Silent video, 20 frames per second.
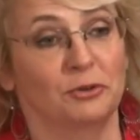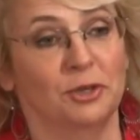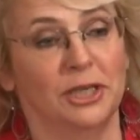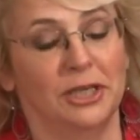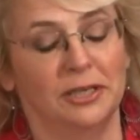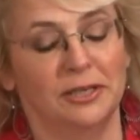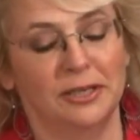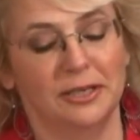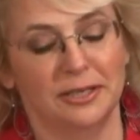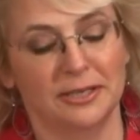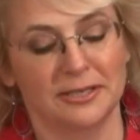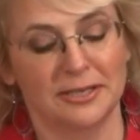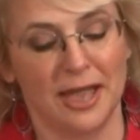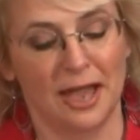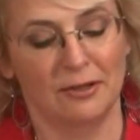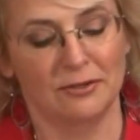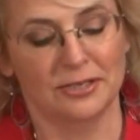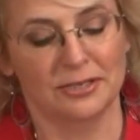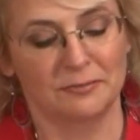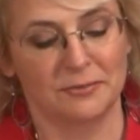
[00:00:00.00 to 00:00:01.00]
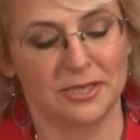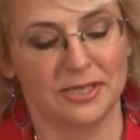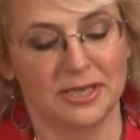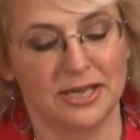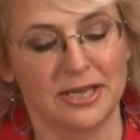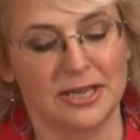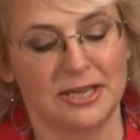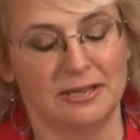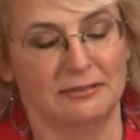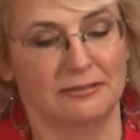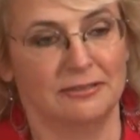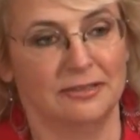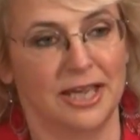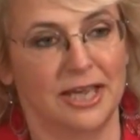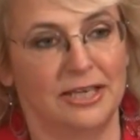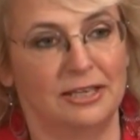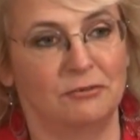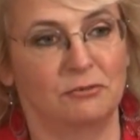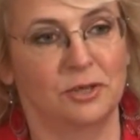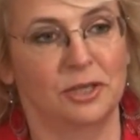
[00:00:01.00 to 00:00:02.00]
He kicks out some sand and
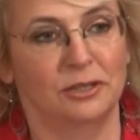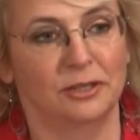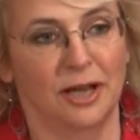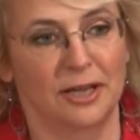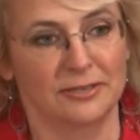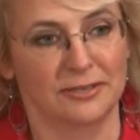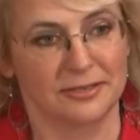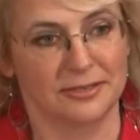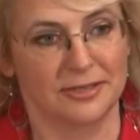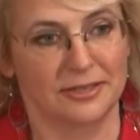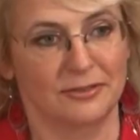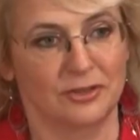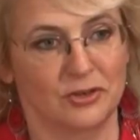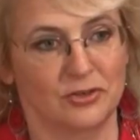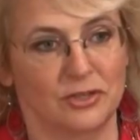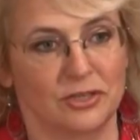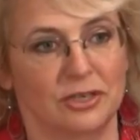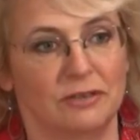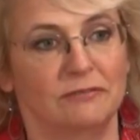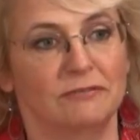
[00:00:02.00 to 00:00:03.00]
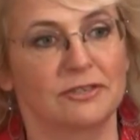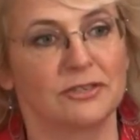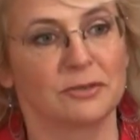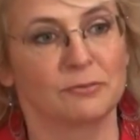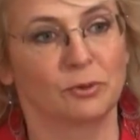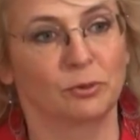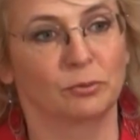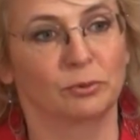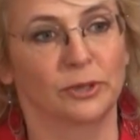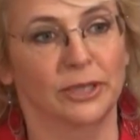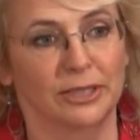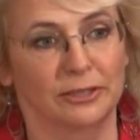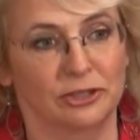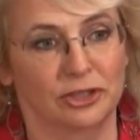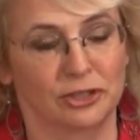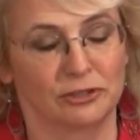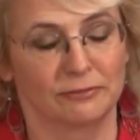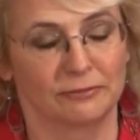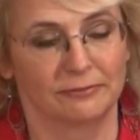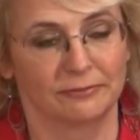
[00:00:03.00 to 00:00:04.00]
he realizes that there's an invisible
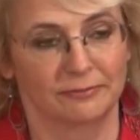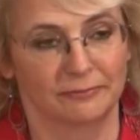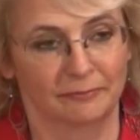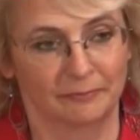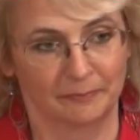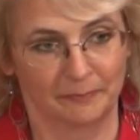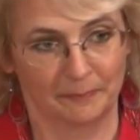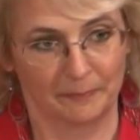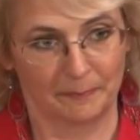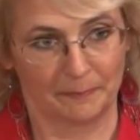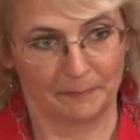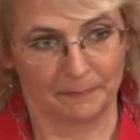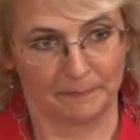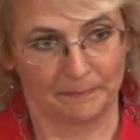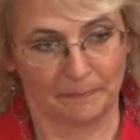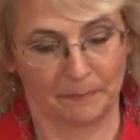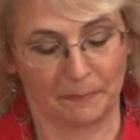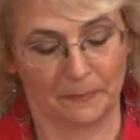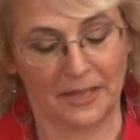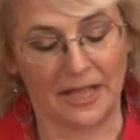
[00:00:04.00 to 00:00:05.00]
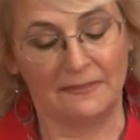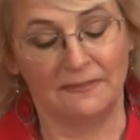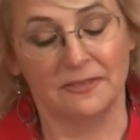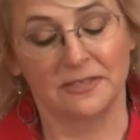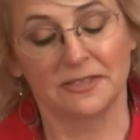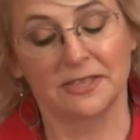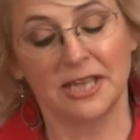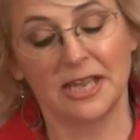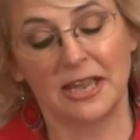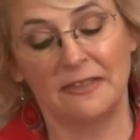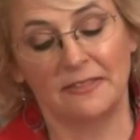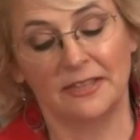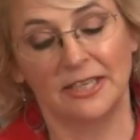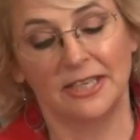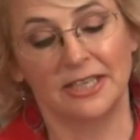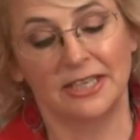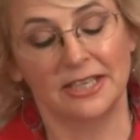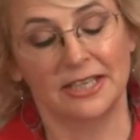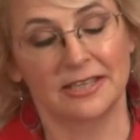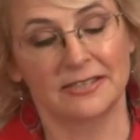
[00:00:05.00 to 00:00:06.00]
bridge. And the sand that he
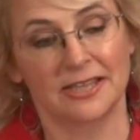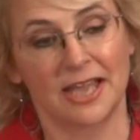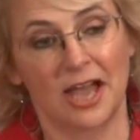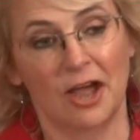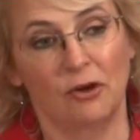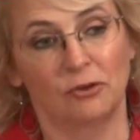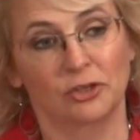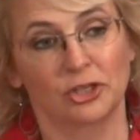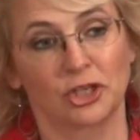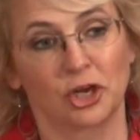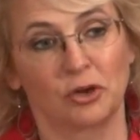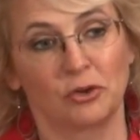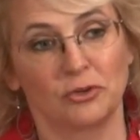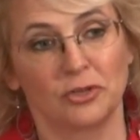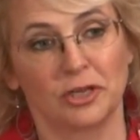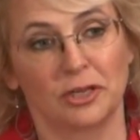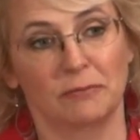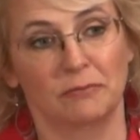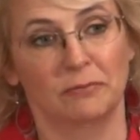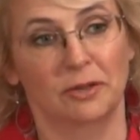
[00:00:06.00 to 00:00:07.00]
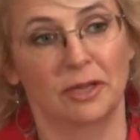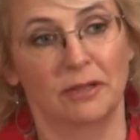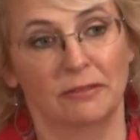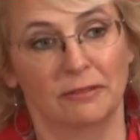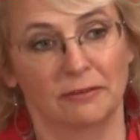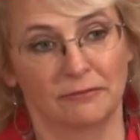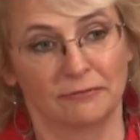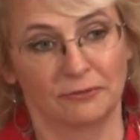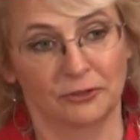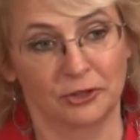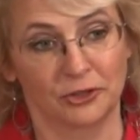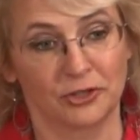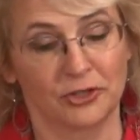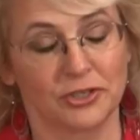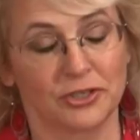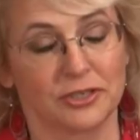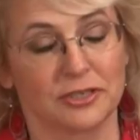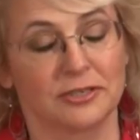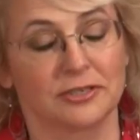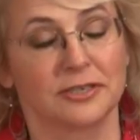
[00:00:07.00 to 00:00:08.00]
kicks out shows him the
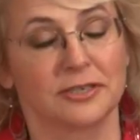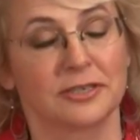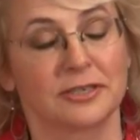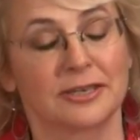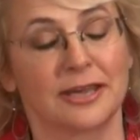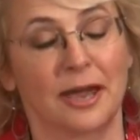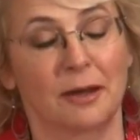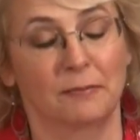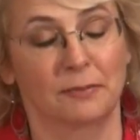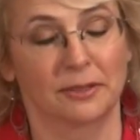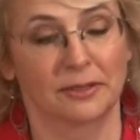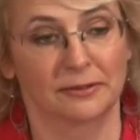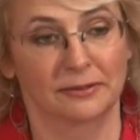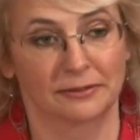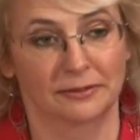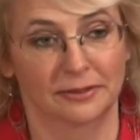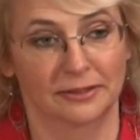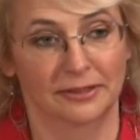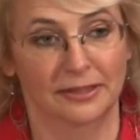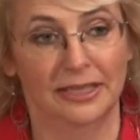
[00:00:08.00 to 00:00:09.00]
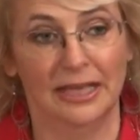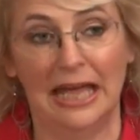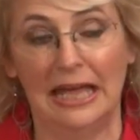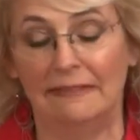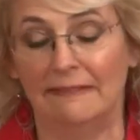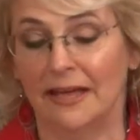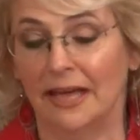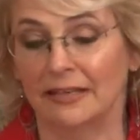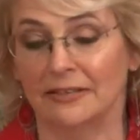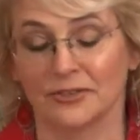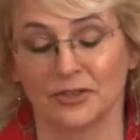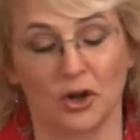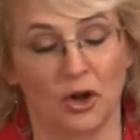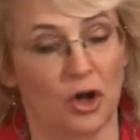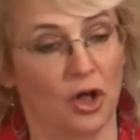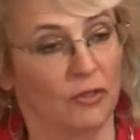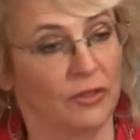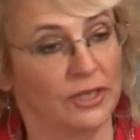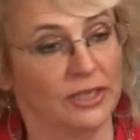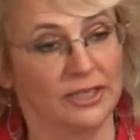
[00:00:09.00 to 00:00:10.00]
first step. And that is
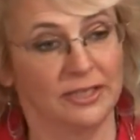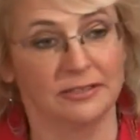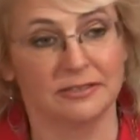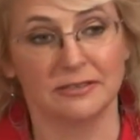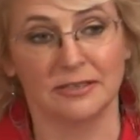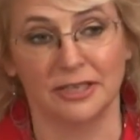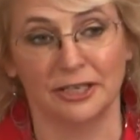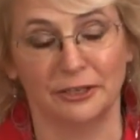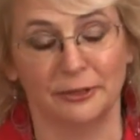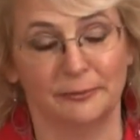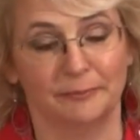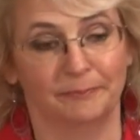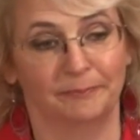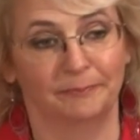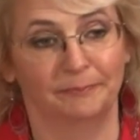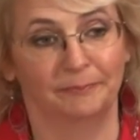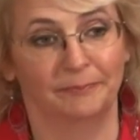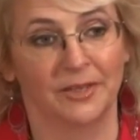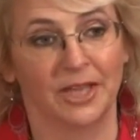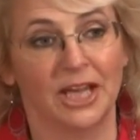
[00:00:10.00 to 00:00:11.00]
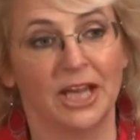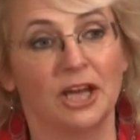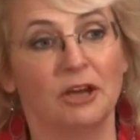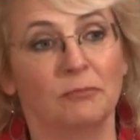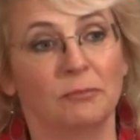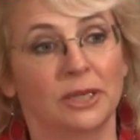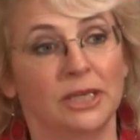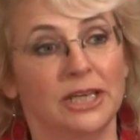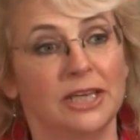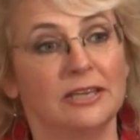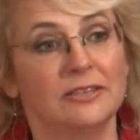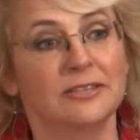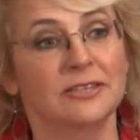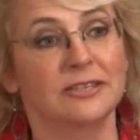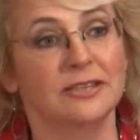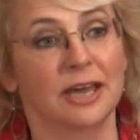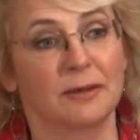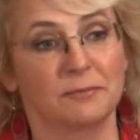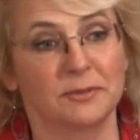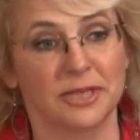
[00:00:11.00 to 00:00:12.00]
all that he can see. But he
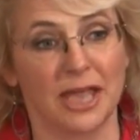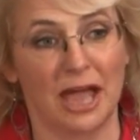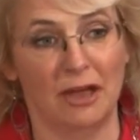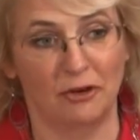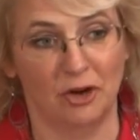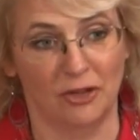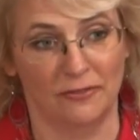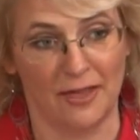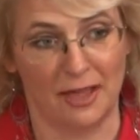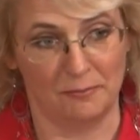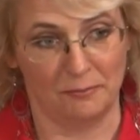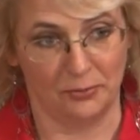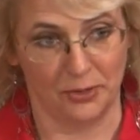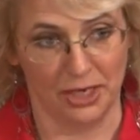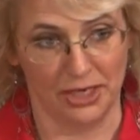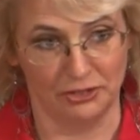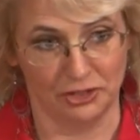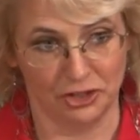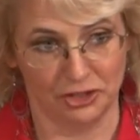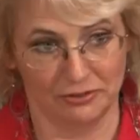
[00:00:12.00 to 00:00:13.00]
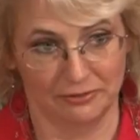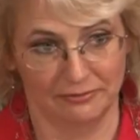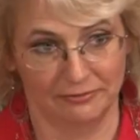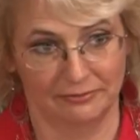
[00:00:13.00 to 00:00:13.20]
steps out on that bridge.